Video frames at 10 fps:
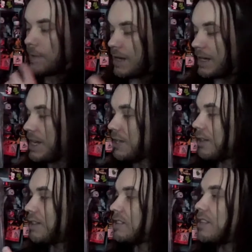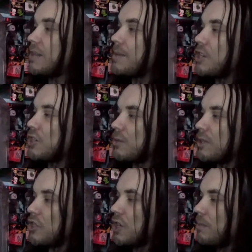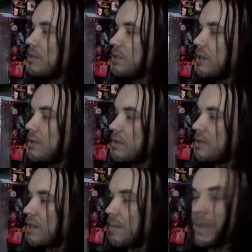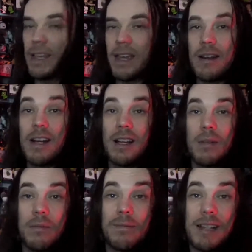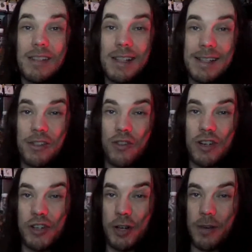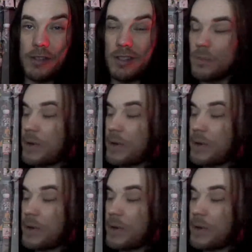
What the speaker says: And again, you had the same issue with the jumpsuits. Again, Matty Collector trying to shaft us into